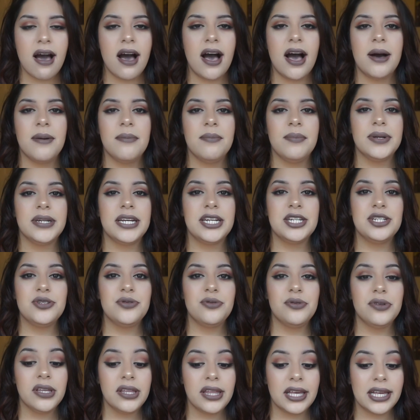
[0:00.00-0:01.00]
But I
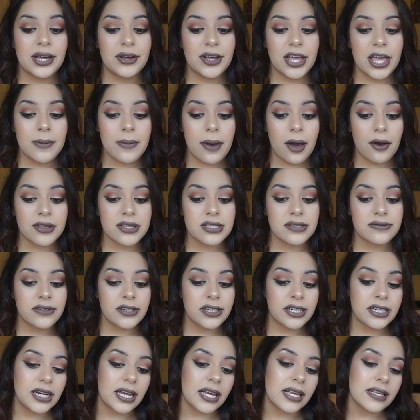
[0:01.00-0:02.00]
do really like how it came out. It's a
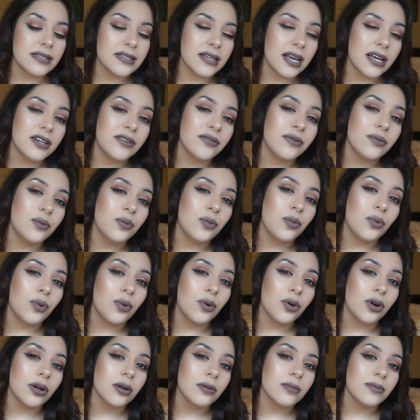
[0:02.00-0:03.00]
very nice kind of
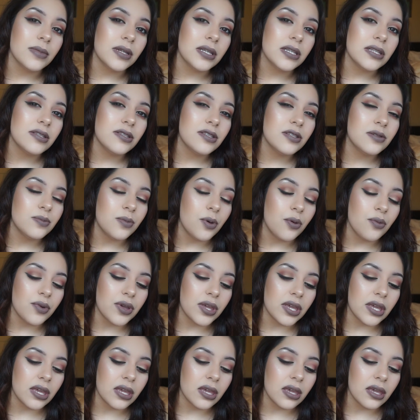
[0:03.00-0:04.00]
warm,
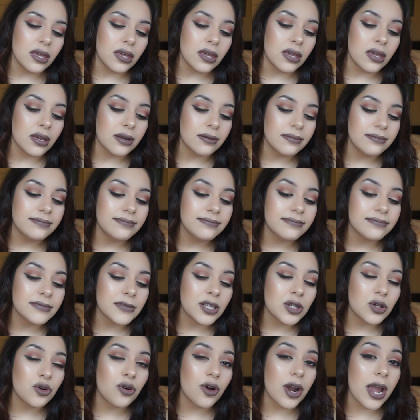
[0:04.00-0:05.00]
smoky
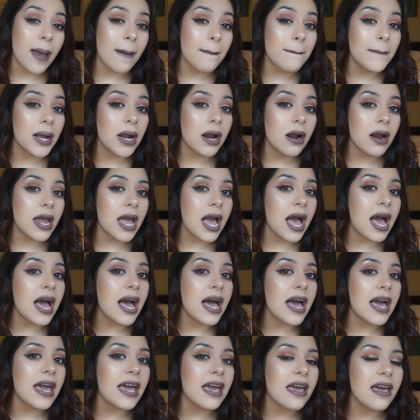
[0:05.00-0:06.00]
cranberry
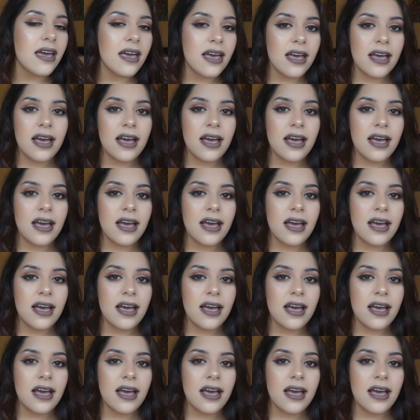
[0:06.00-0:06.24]
eye.